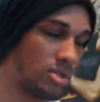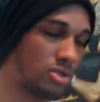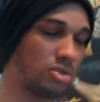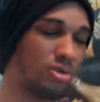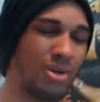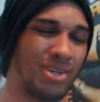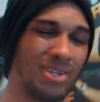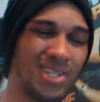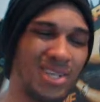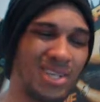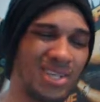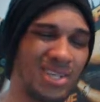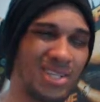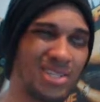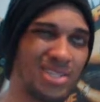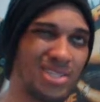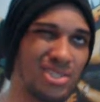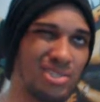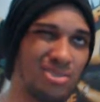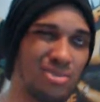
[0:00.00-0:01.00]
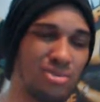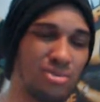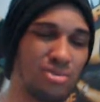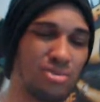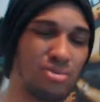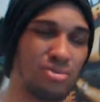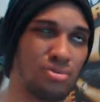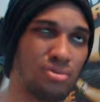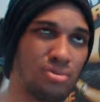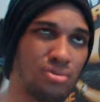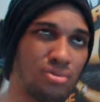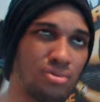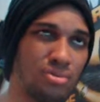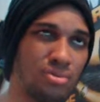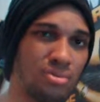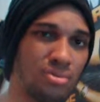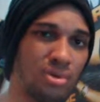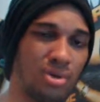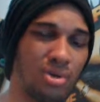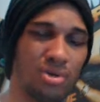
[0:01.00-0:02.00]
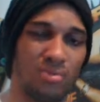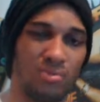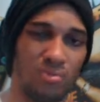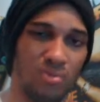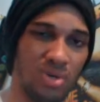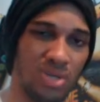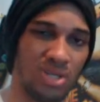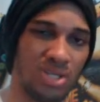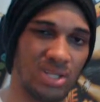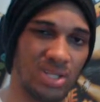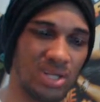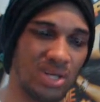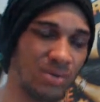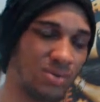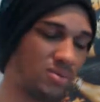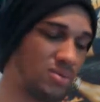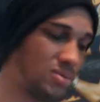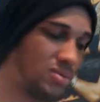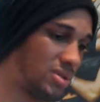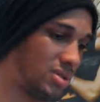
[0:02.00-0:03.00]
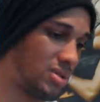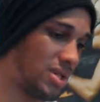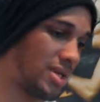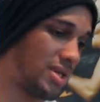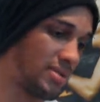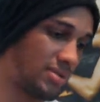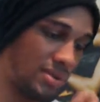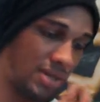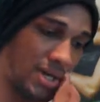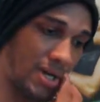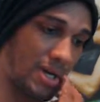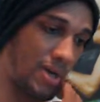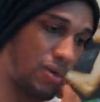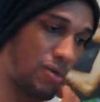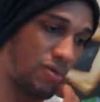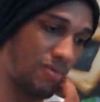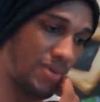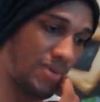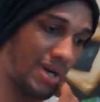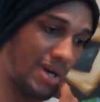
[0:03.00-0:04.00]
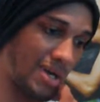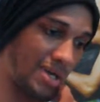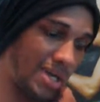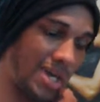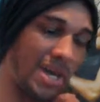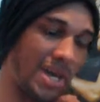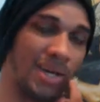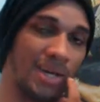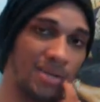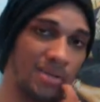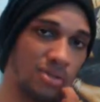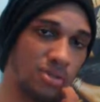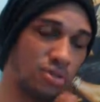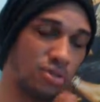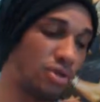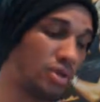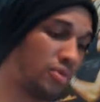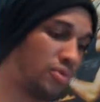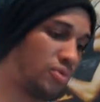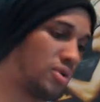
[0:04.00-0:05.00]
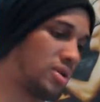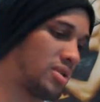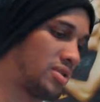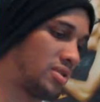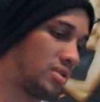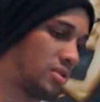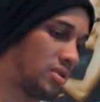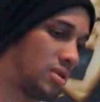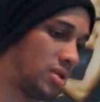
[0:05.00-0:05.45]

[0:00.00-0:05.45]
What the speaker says: So I think it's 2-on-1 now. I hope. Yeah, 2-on-1.